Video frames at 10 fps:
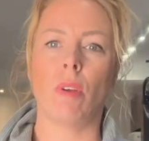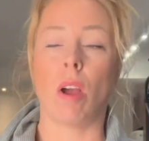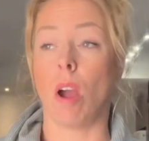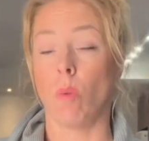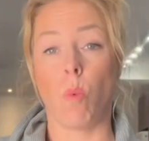Uh,
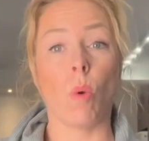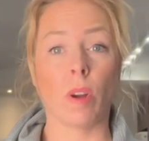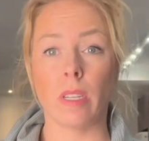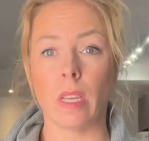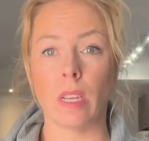our
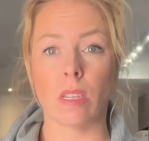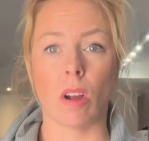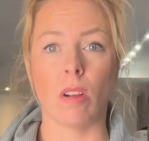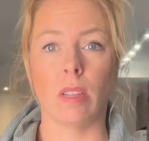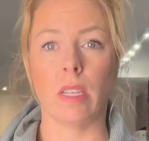warranties
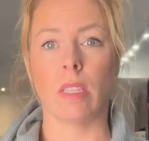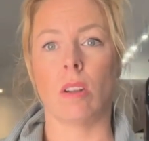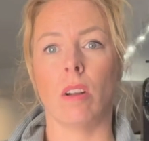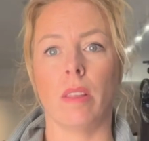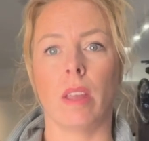are all
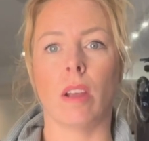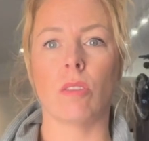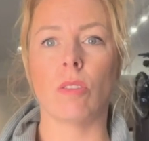listed on there.